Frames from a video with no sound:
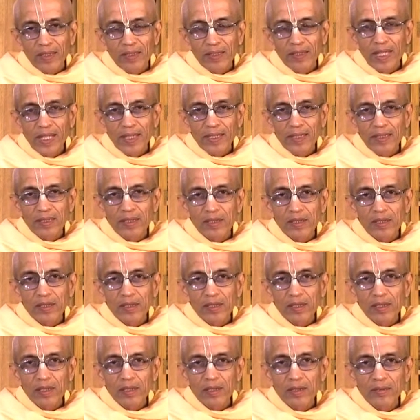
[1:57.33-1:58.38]
That is
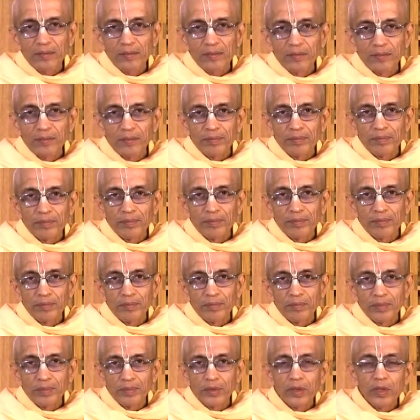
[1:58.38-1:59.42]
uh,
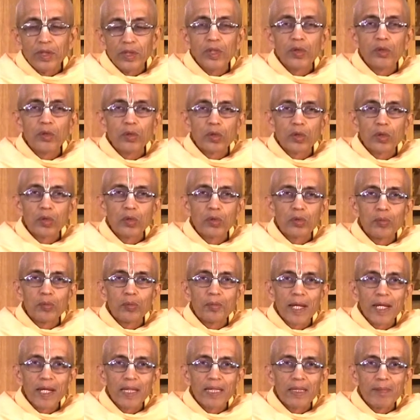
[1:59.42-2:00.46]
new to
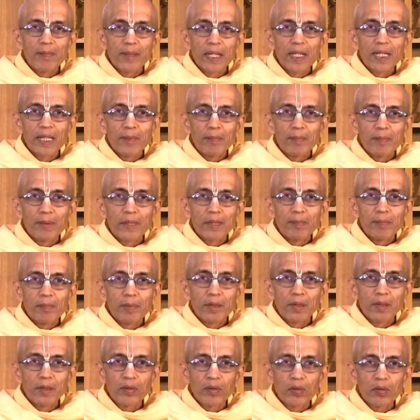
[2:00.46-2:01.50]
many, many
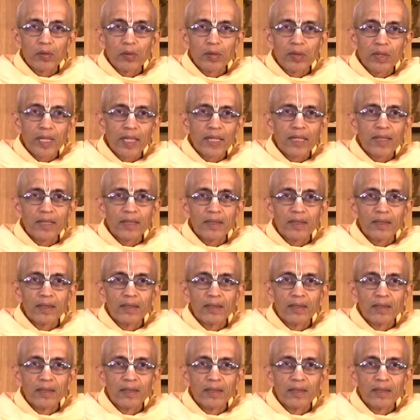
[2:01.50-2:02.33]
people who think